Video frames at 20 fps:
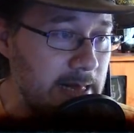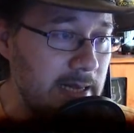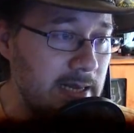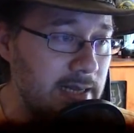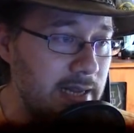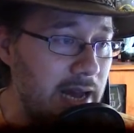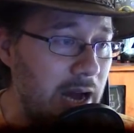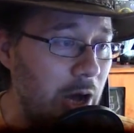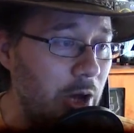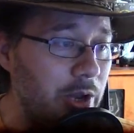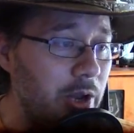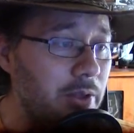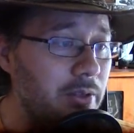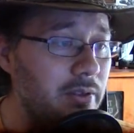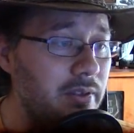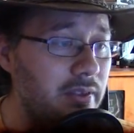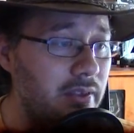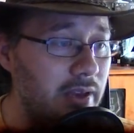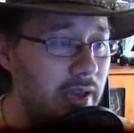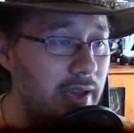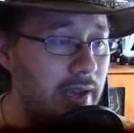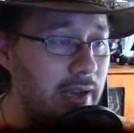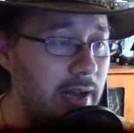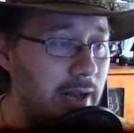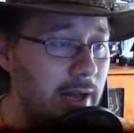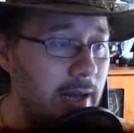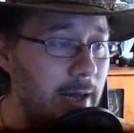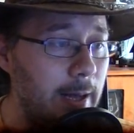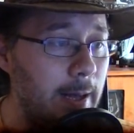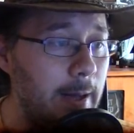Now, another thing
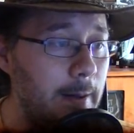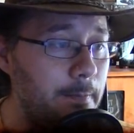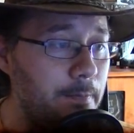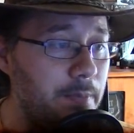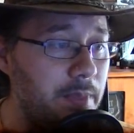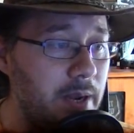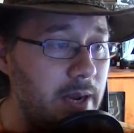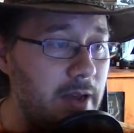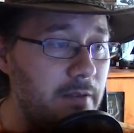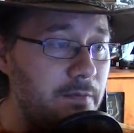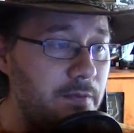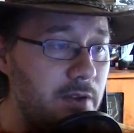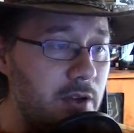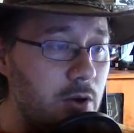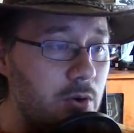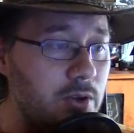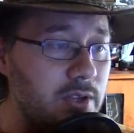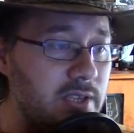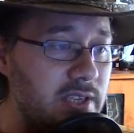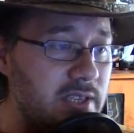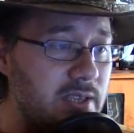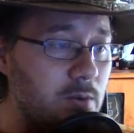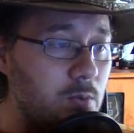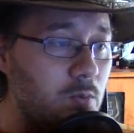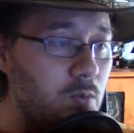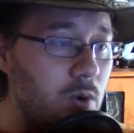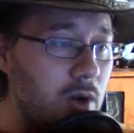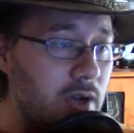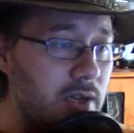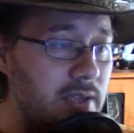that I've noticed
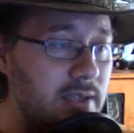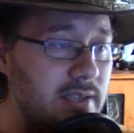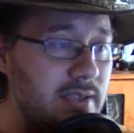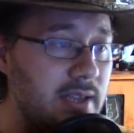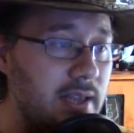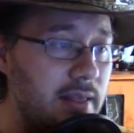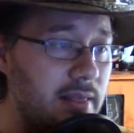was